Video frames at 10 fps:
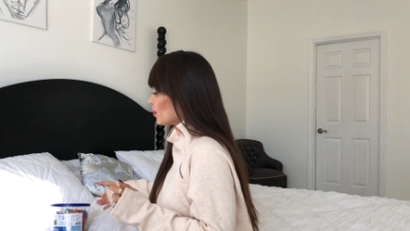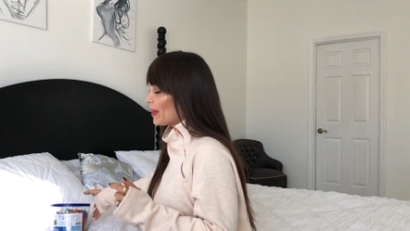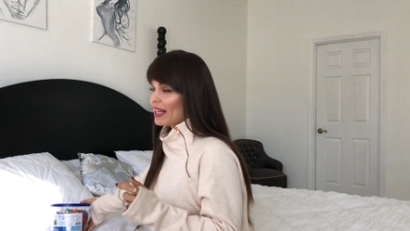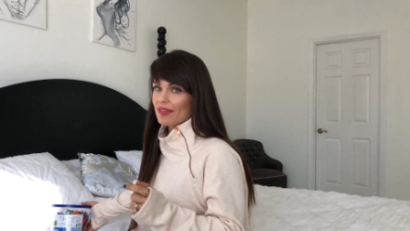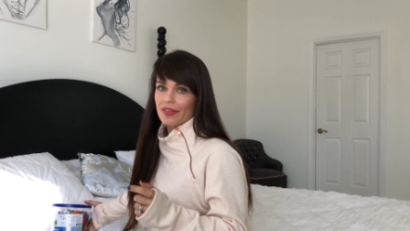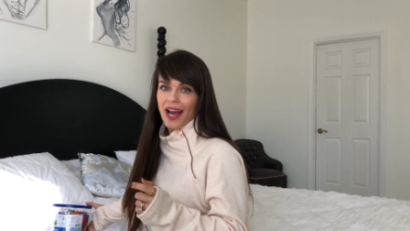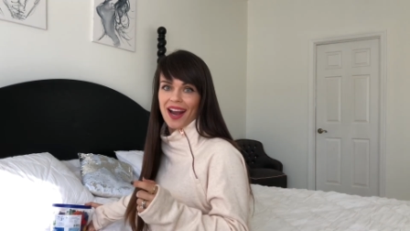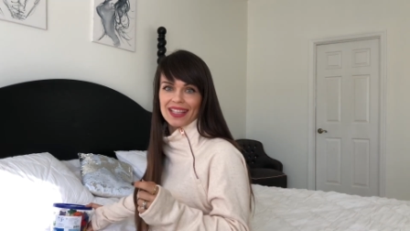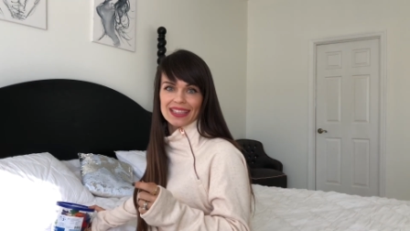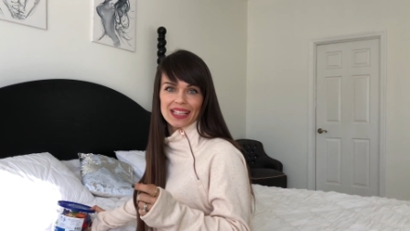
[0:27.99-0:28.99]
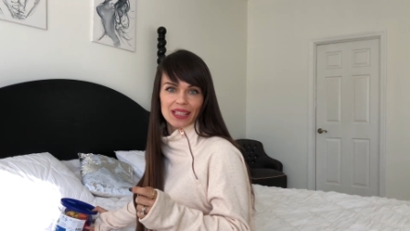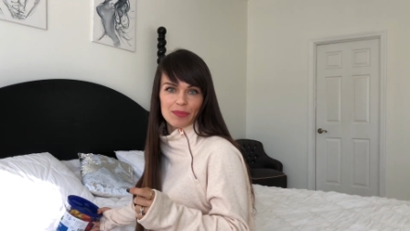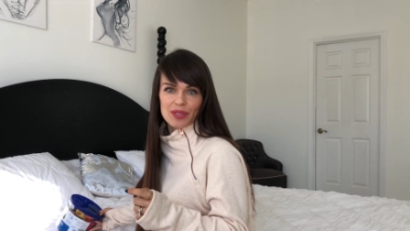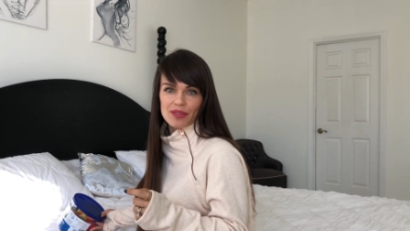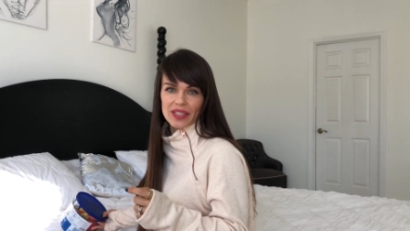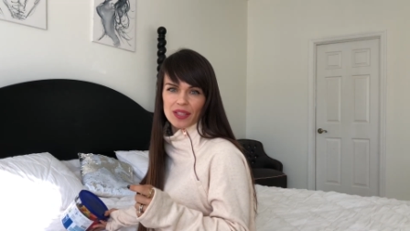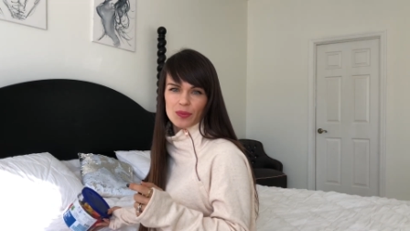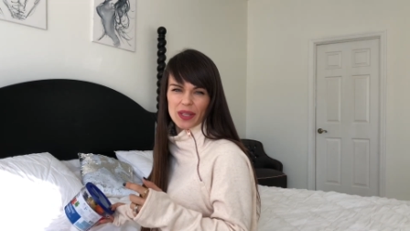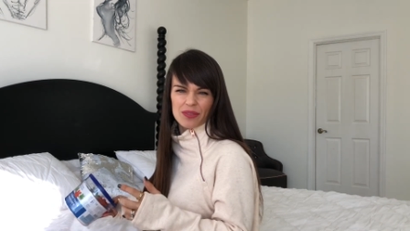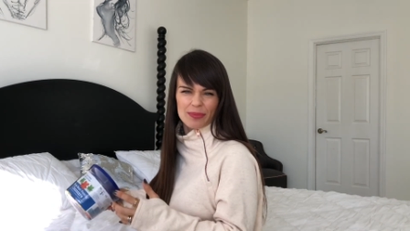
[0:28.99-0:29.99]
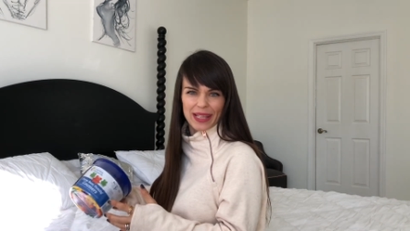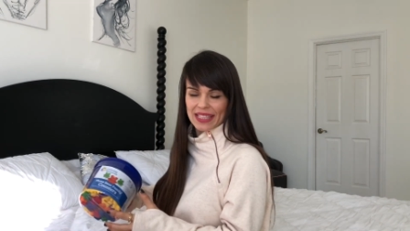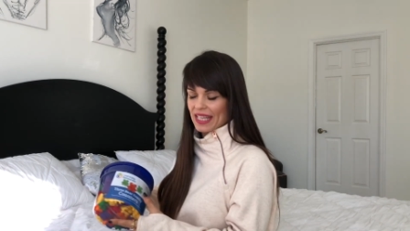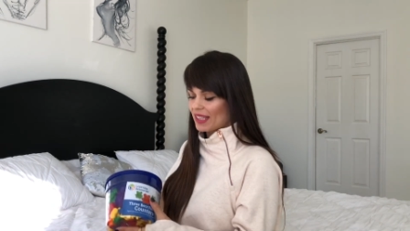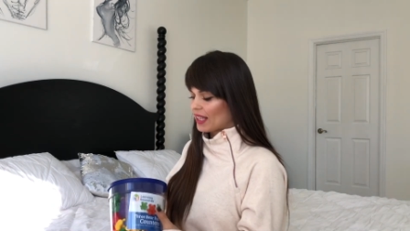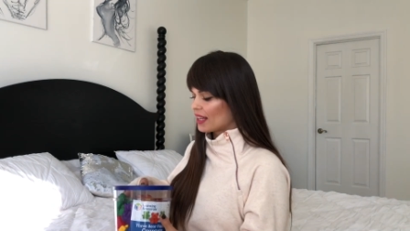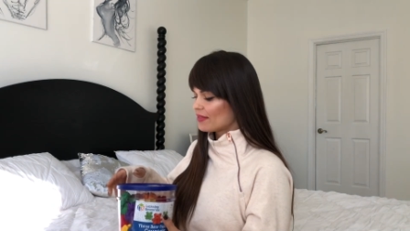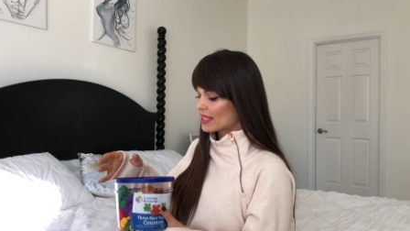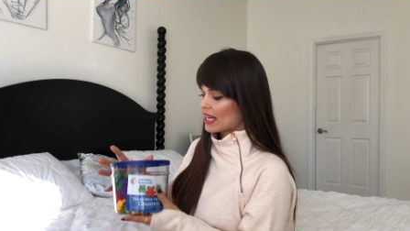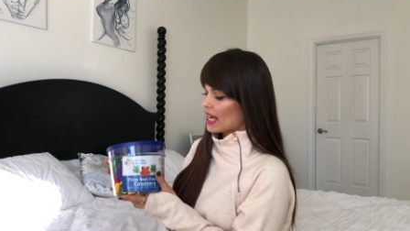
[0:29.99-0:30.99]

you might have gotten a glimpse of it in one of my day lives,